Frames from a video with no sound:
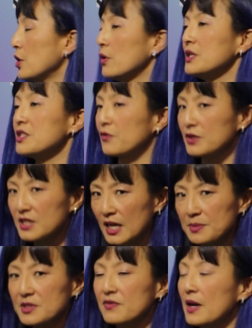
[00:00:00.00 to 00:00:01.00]
you know, and different
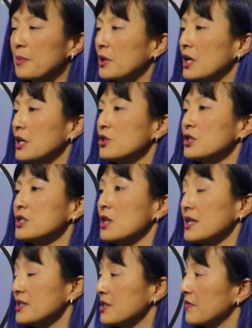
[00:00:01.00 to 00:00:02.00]
types of applications,
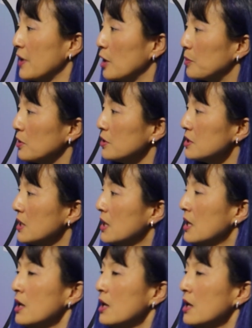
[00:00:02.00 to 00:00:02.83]
lots of developers,